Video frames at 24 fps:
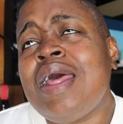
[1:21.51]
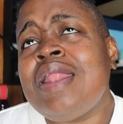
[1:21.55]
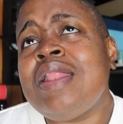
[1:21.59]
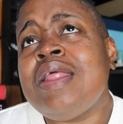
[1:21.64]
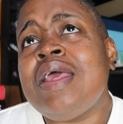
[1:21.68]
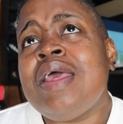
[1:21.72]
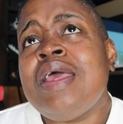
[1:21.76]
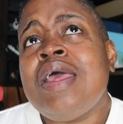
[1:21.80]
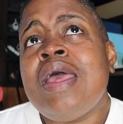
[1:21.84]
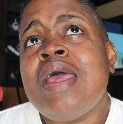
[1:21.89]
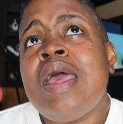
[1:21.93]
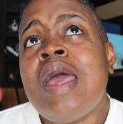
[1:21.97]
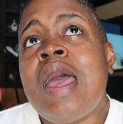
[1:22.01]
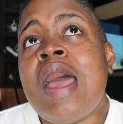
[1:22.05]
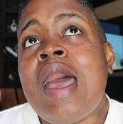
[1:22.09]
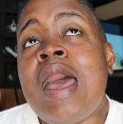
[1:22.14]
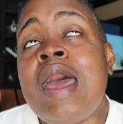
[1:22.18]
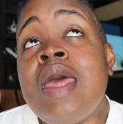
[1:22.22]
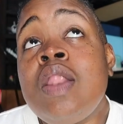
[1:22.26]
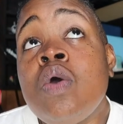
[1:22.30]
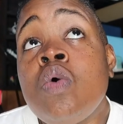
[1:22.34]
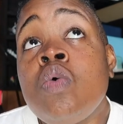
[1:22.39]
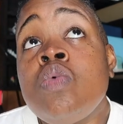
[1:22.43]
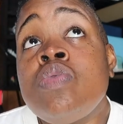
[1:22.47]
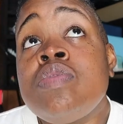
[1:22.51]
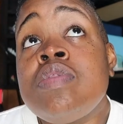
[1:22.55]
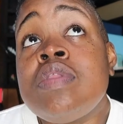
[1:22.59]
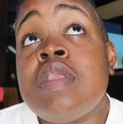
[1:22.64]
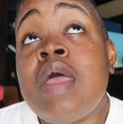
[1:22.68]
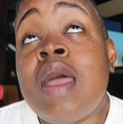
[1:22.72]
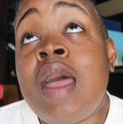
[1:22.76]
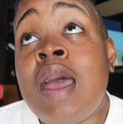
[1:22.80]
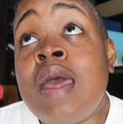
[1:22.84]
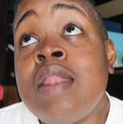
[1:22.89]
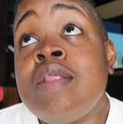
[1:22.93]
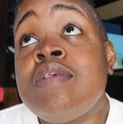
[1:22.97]
And I, I don't,
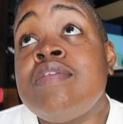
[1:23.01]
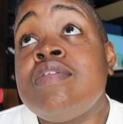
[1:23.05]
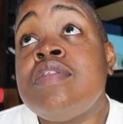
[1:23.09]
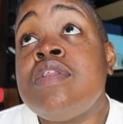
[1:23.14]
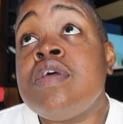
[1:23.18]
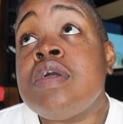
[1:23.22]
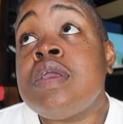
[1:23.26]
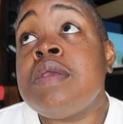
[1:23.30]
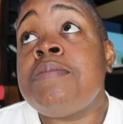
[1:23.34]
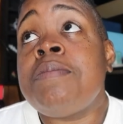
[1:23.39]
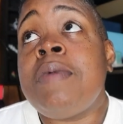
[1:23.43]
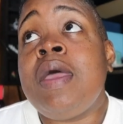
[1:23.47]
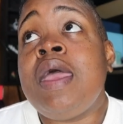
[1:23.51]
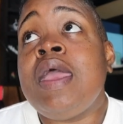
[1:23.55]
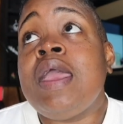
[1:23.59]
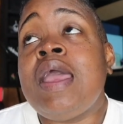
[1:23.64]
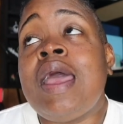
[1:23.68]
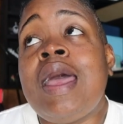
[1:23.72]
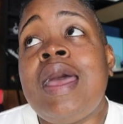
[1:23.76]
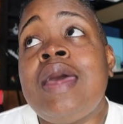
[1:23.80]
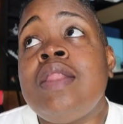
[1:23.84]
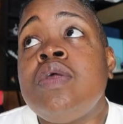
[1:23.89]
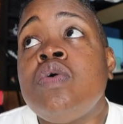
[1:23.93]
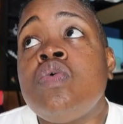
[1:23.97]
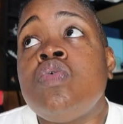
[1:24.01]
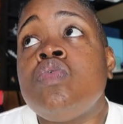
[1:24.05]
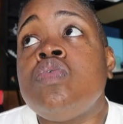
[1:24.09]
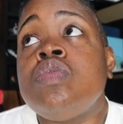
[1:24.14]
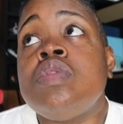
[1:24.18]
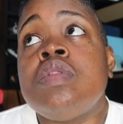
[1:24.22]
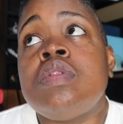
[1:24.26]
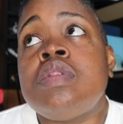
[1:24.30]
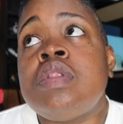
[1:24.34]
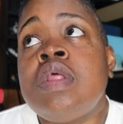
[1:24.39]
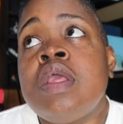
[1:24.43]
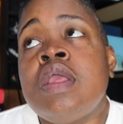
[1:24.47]
honest, looking back, I don't
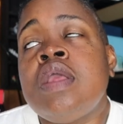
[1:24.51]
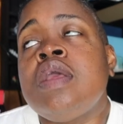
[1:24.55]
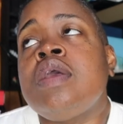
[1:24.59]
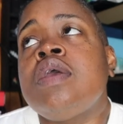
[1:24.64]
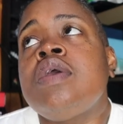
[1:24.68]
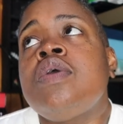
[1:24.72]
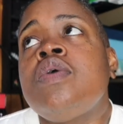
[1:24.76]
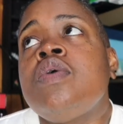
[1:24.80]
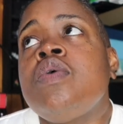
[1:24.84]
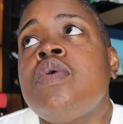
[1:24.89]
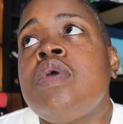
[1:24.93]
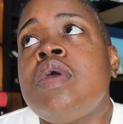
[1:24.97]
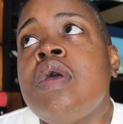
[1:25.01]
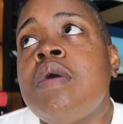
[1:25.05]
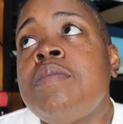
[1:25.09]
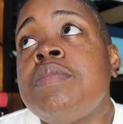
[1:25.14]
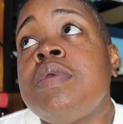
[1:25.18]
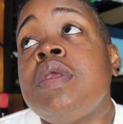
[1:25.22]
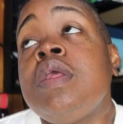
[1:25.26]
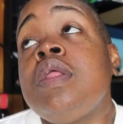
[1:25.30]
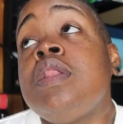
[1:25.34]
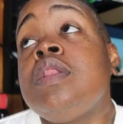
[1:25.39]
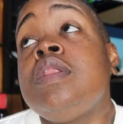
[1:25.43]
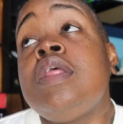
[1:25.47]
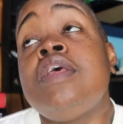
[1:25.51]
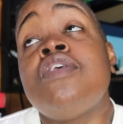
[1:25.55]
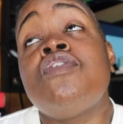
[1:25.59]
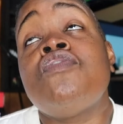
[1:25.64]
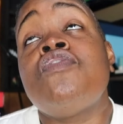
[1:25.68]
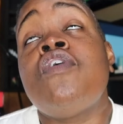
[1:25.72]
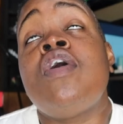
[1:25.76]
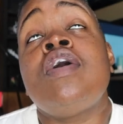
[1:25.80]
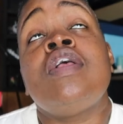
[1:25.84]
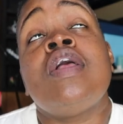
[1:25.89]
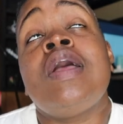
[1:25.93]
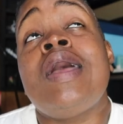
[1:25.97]
think, I mean, as
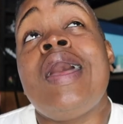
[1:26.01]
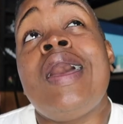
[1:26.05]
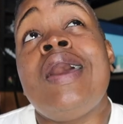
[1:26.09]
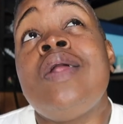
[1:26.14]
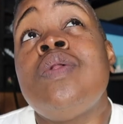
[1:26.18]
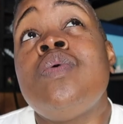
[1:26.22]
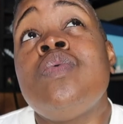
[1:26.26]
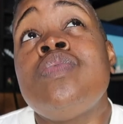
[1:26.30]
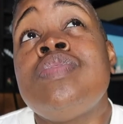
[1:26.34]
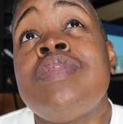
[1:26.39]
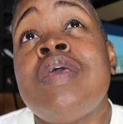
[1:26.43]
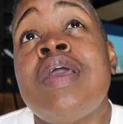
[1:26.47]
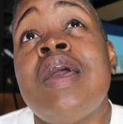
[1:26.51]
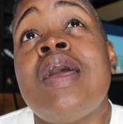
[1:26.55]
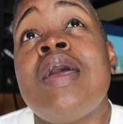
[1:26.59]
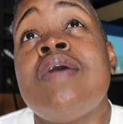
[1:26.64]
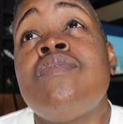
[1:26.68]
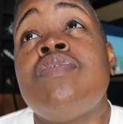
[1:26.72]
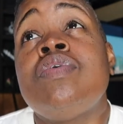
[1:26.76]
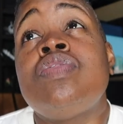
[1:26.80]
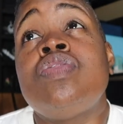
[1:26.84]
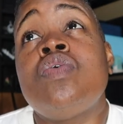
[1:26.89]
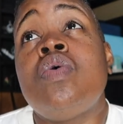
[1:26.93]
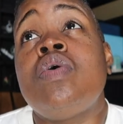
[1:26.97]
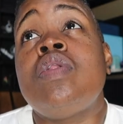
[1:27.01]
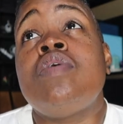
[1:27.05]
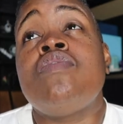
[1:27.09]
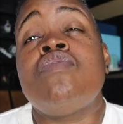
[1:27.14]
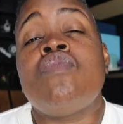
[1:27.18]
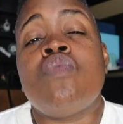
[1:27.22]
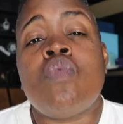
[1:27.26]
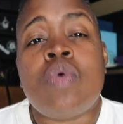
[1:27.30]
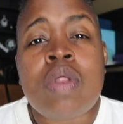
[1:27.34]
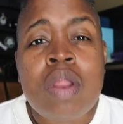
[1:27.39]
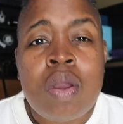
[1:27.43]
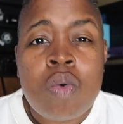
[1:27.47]
far, I don't think I ever thought
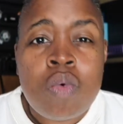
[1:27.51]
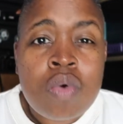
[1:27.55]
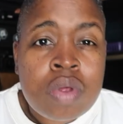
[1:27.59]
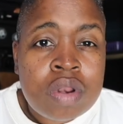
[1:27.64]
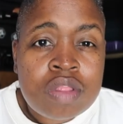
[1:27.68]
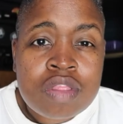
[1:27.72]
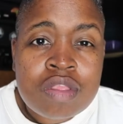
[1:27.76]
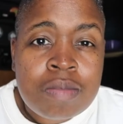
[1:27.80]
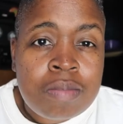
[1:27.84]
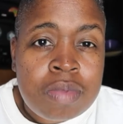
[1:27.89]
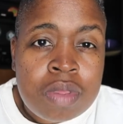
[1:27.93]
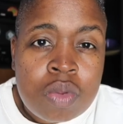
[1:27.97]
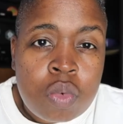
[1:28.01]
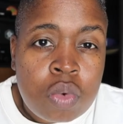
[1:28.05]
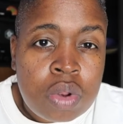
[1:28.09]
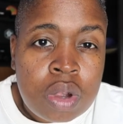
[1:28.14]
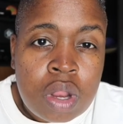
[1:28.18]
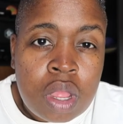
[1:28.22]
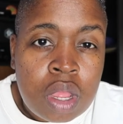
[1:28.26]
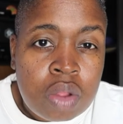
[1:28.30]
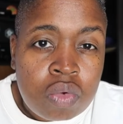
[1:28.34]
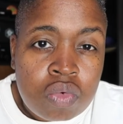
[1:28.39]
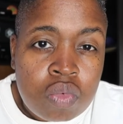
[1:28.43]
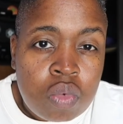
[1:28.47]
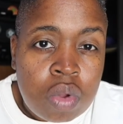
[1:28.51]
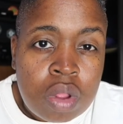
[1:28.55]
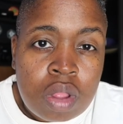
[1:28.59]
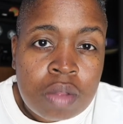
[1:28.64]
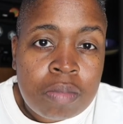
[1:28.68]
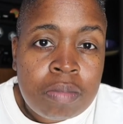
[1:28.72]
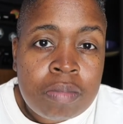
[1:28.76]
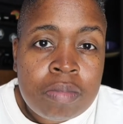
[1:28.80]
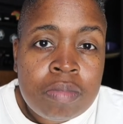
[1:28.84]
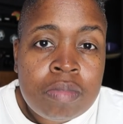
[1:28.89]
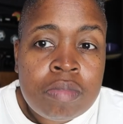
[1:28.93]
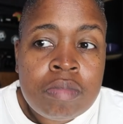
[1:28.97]
of what I wanted to be when I grew up.